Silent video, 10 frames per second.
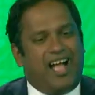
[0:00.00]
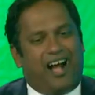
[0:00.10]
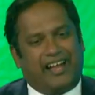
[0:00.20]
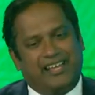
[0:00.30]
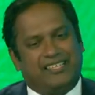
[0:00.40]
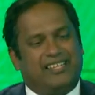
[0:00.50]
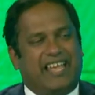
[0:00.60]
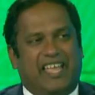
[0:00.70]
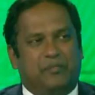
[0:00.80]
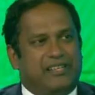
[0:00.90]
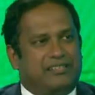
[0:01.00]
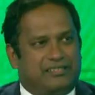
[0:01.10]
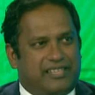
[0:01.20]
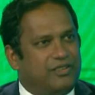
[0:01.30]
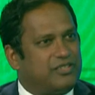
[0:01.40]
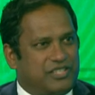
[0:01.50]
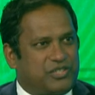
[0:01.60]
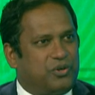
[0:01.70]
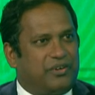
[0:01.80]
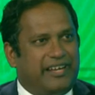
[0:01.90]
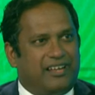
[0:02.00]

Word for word: I guess the name it tells the story.